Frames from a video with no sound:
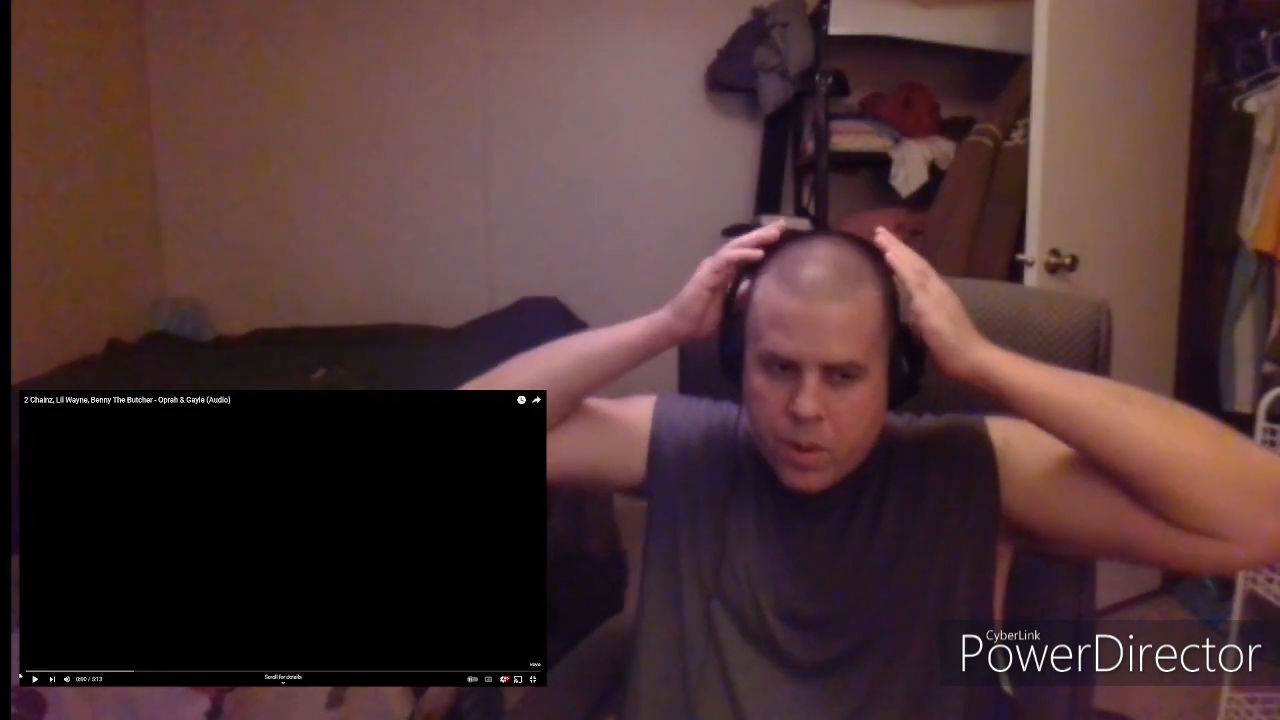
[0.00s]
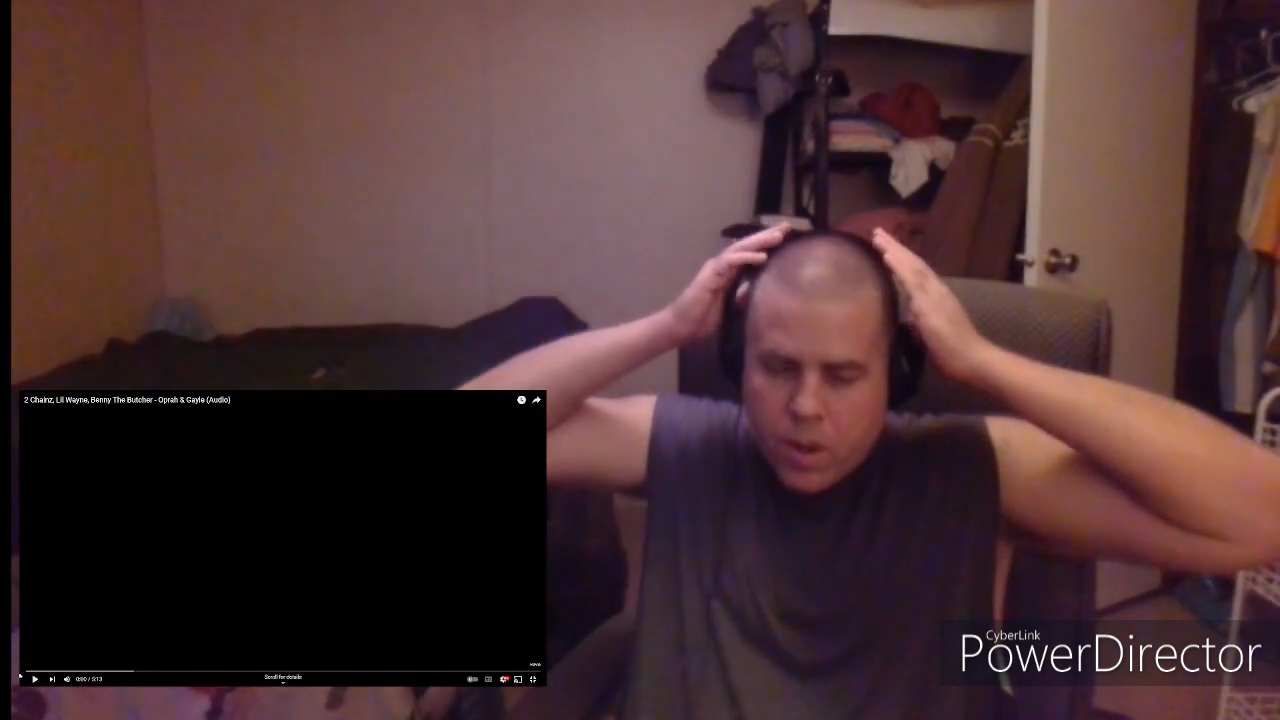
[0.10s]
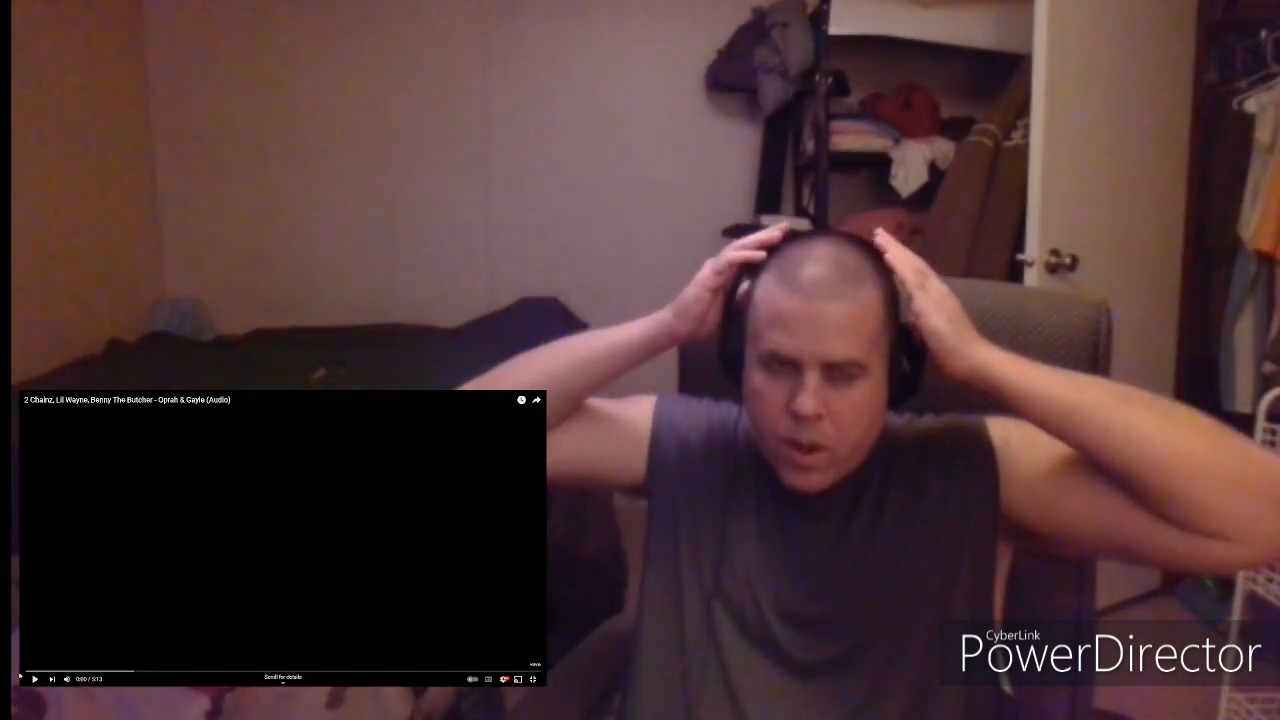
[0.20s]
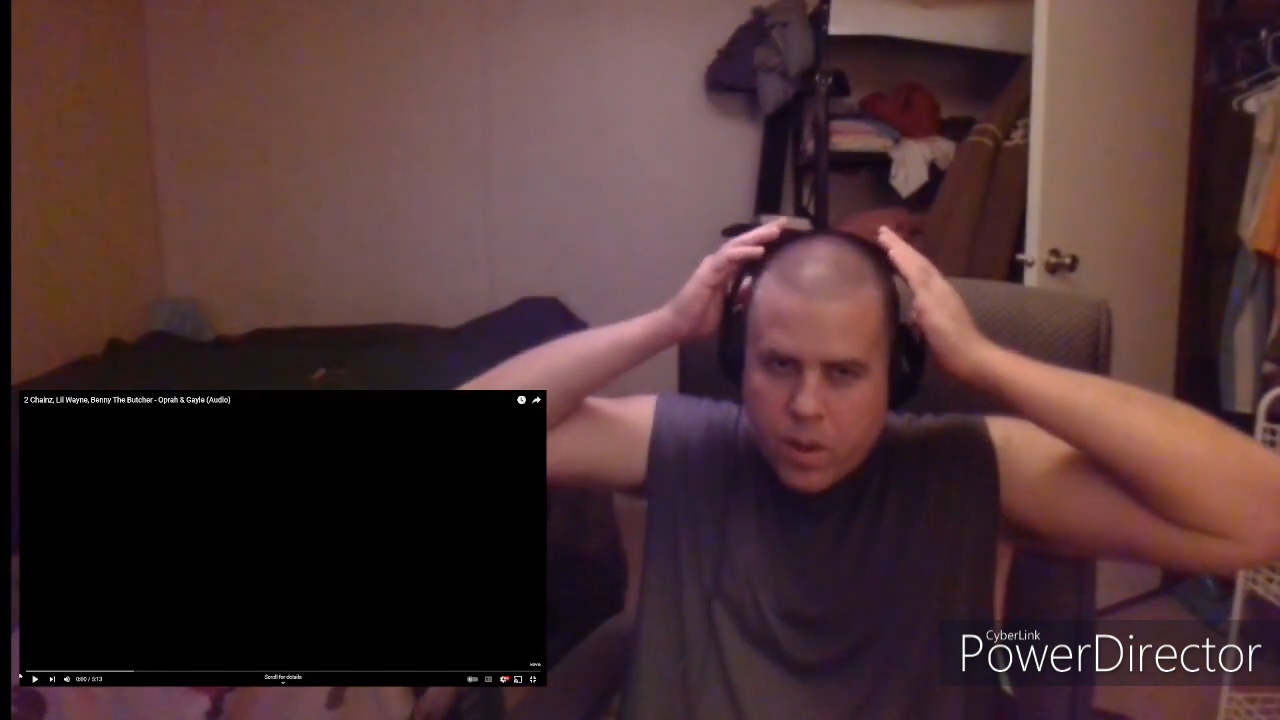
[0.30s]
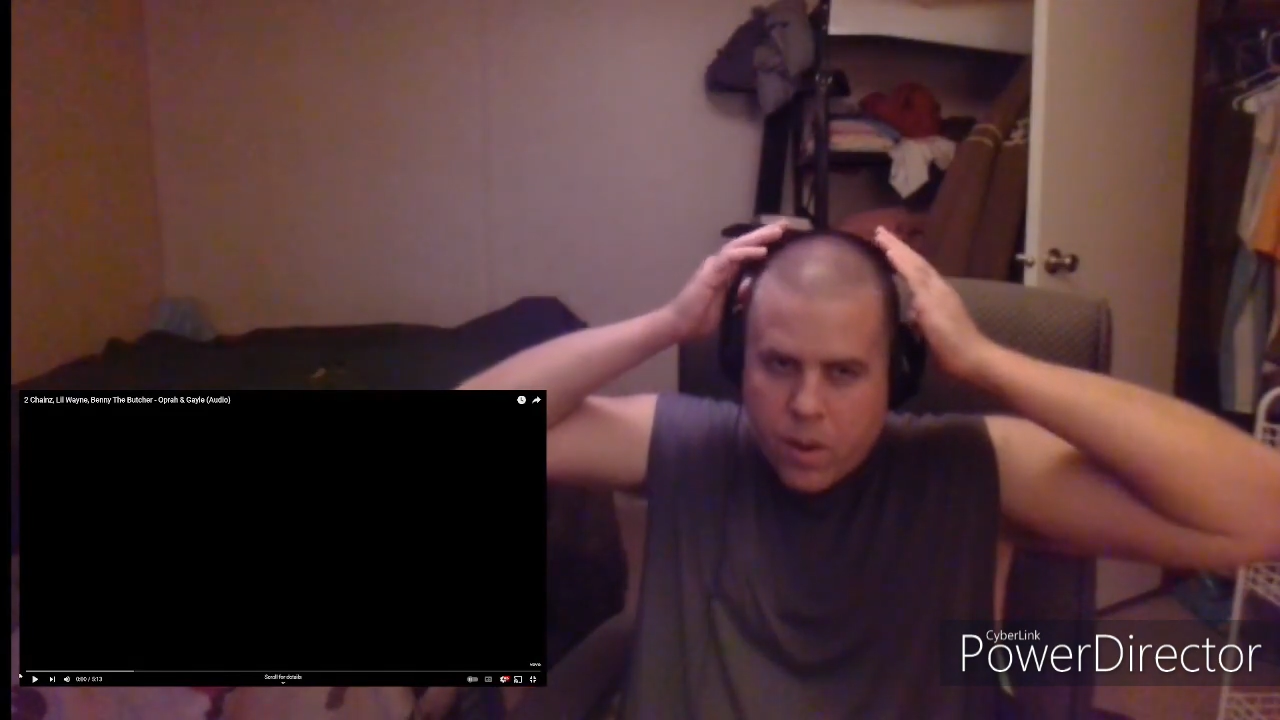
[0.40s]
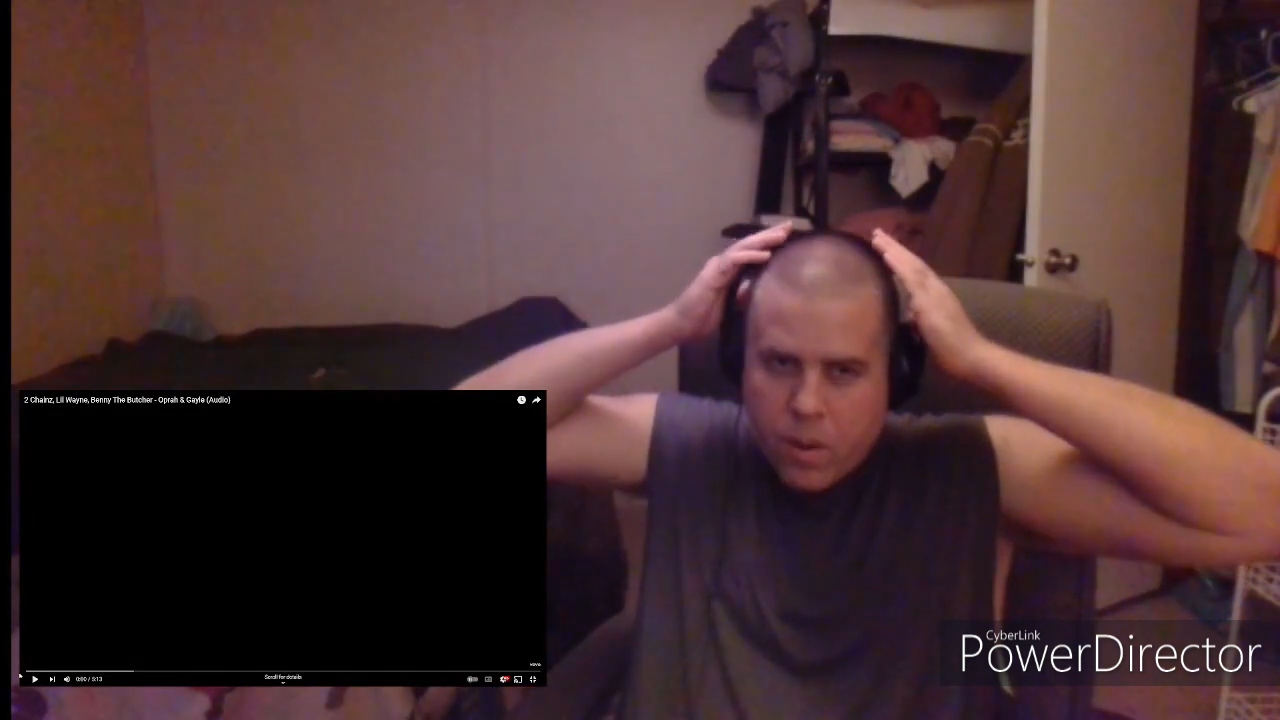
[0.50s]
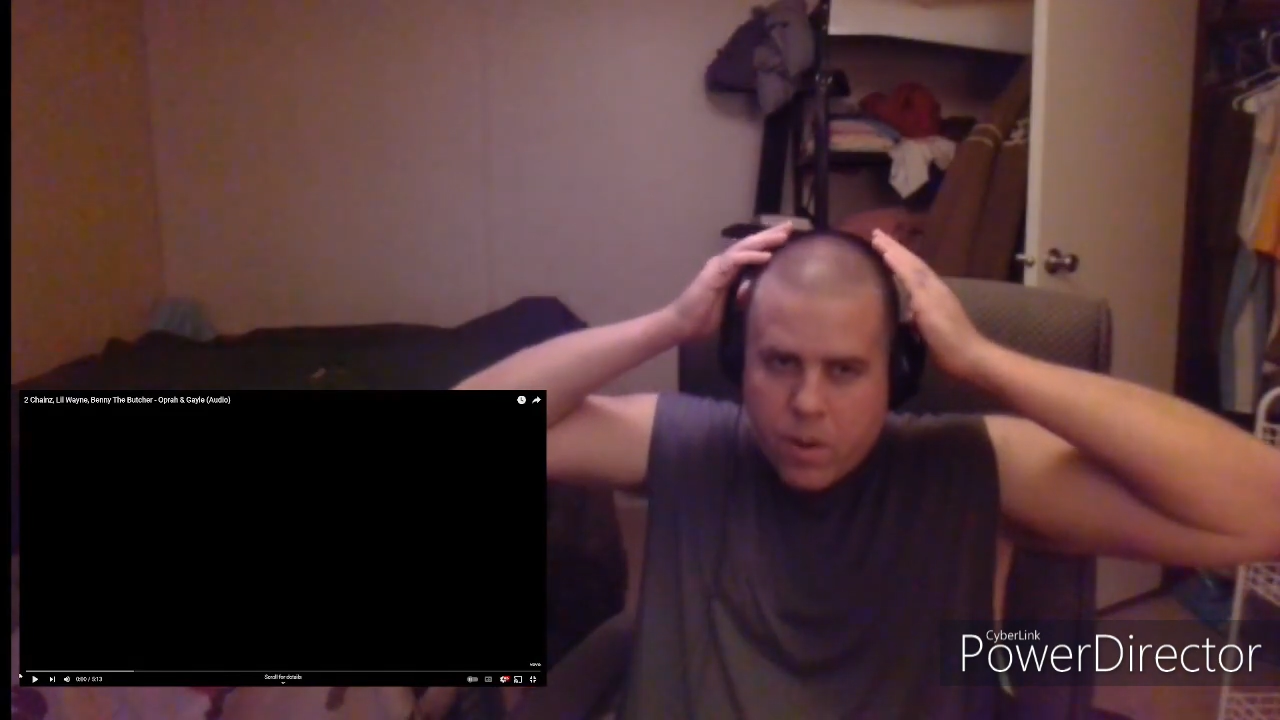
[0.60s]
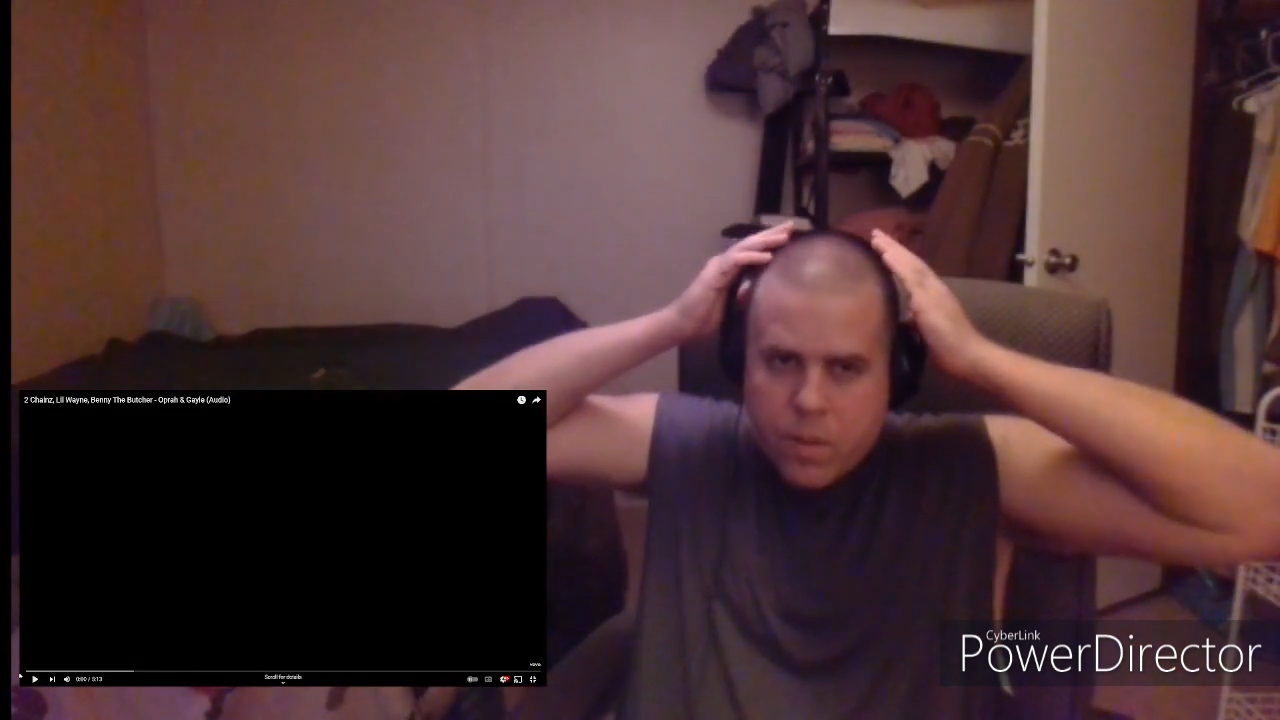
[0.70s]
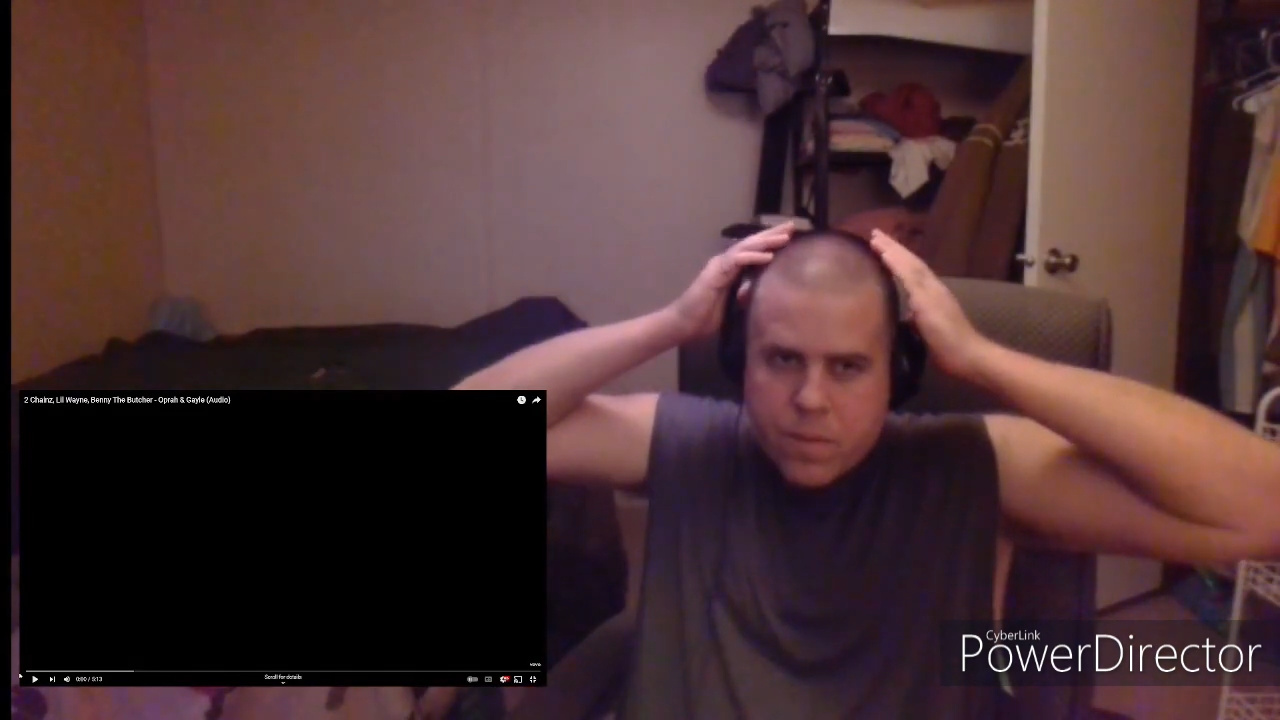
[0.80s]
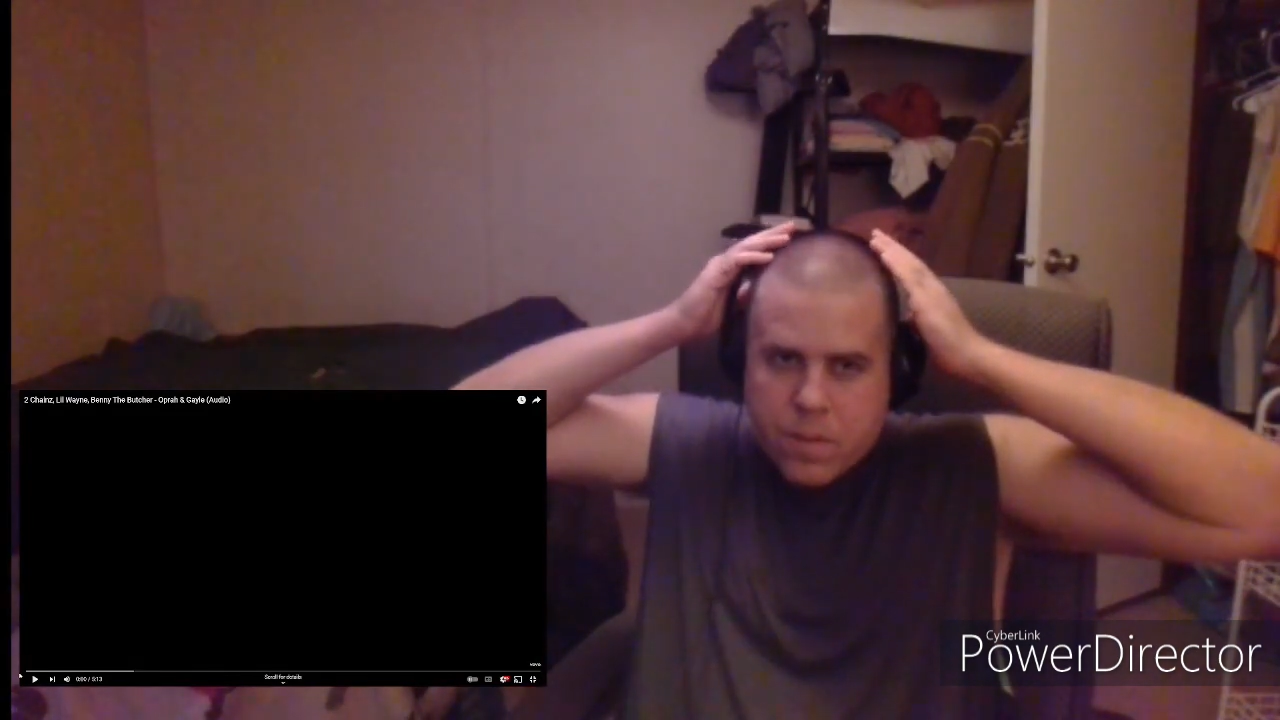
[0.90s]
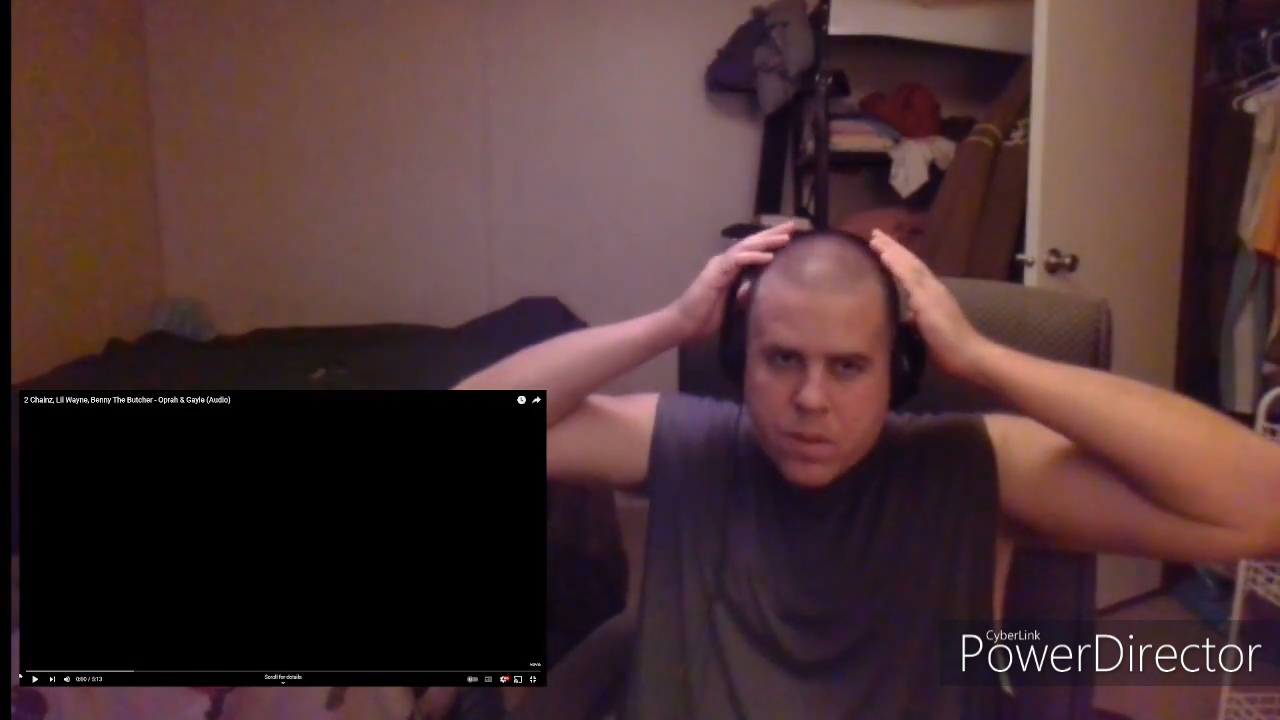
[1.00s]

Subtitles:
College Grove.